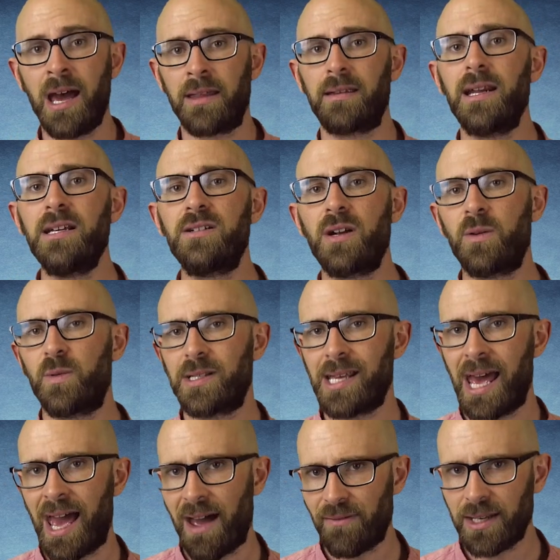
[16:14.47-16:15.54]
the nation
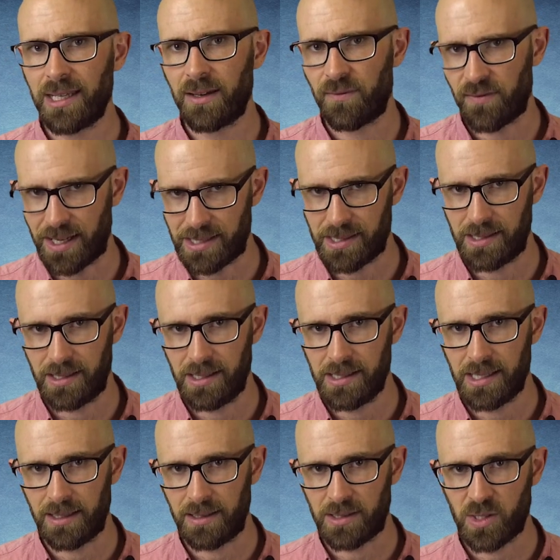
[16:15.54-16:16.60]
was heavily
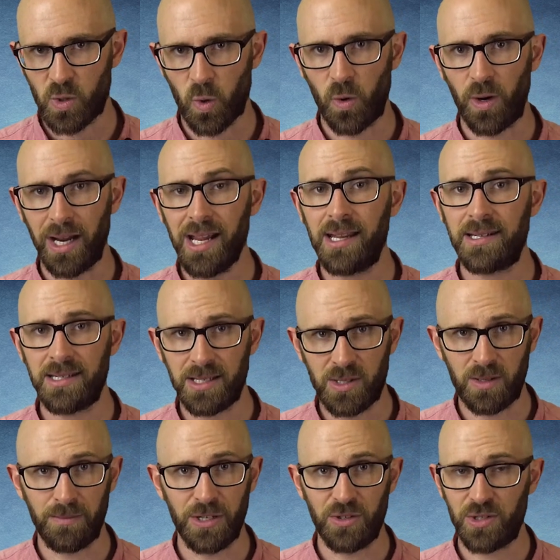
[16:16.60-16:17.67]
invested in the storing and
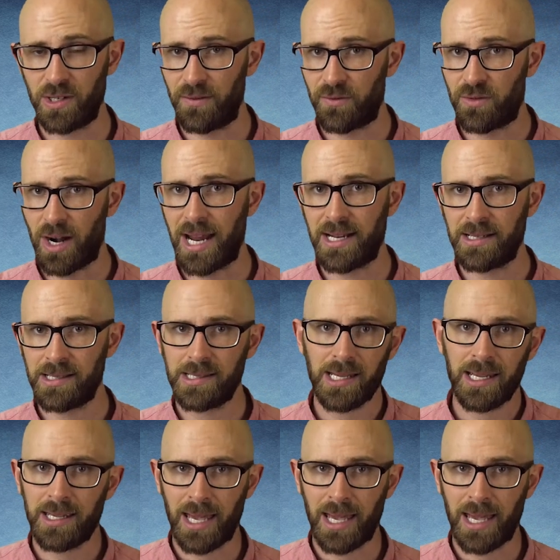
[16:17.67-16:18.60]
distribution of grains in